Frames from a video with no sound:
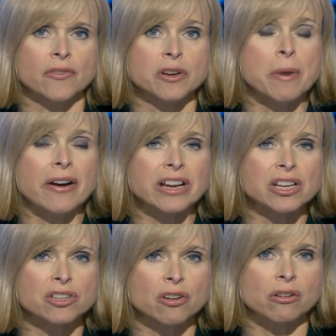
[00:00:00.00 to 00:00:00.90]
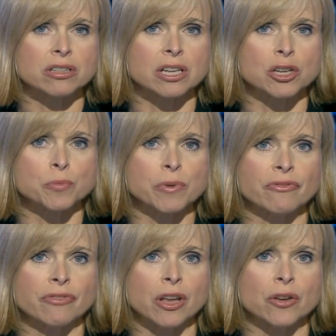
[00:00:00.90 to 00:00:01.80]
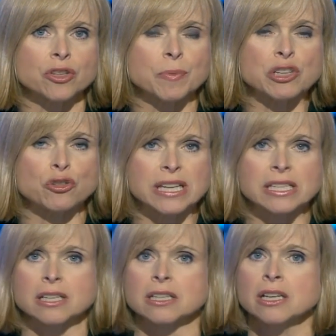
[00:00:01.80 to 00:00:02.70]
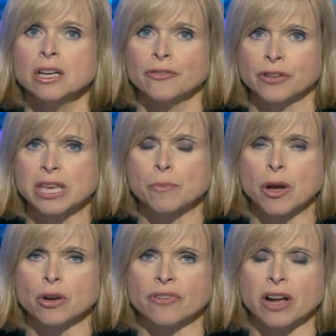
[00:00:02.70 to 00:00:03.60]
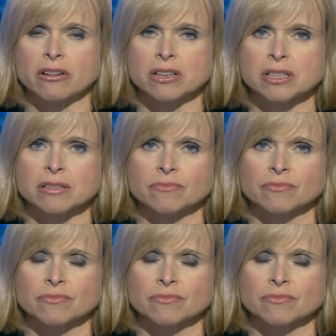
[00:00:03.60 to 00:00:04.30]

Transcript: of an American doctor who's been flown to be treated for the Ebola virus.